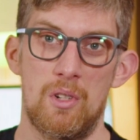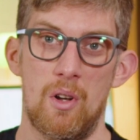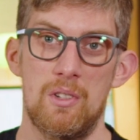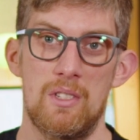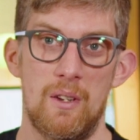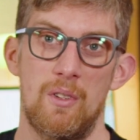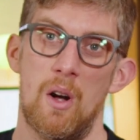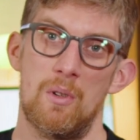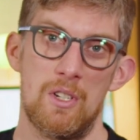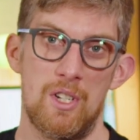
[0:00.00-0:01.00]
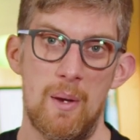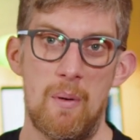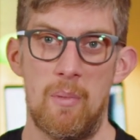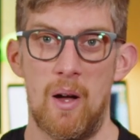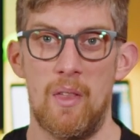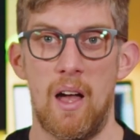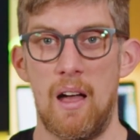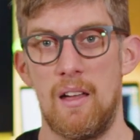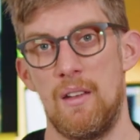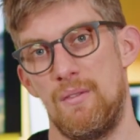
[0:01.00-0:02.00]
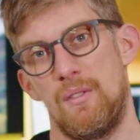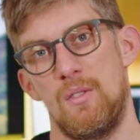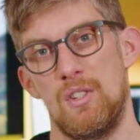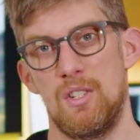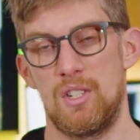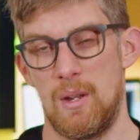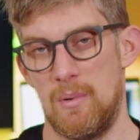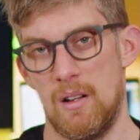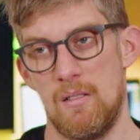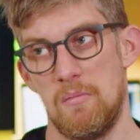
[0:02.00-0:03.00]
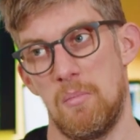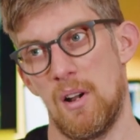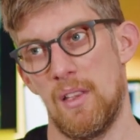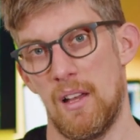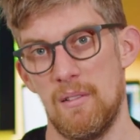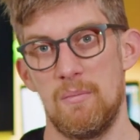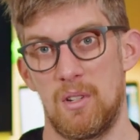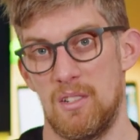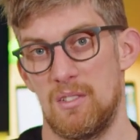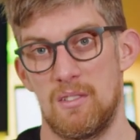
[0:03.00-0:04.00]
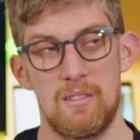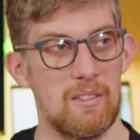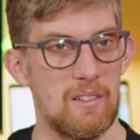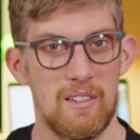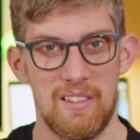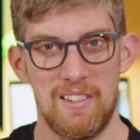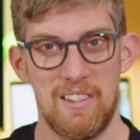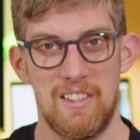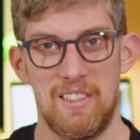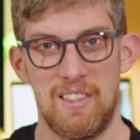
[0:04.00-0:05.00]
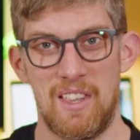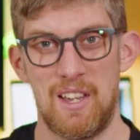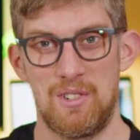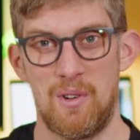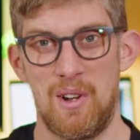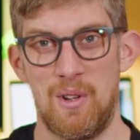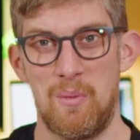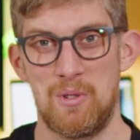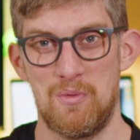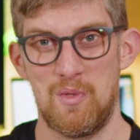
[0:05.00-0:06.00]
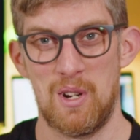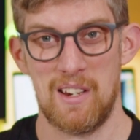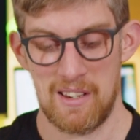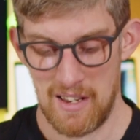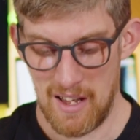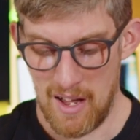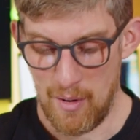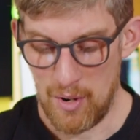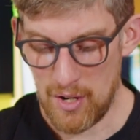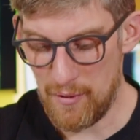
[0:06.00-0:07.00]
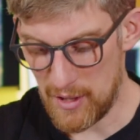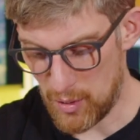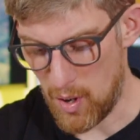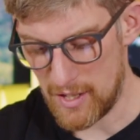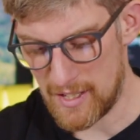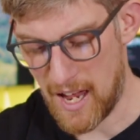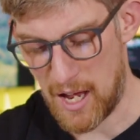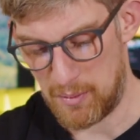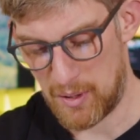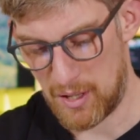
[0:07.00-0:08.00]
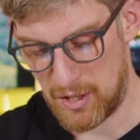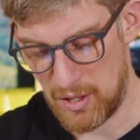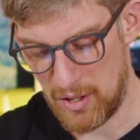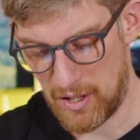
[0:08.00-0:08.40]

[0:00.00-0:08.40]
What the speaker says: costs. If gold is cheaper, buy that. If Fuji's cheaper, buy that, because that's your only option, really. Which I think is quite sad, because you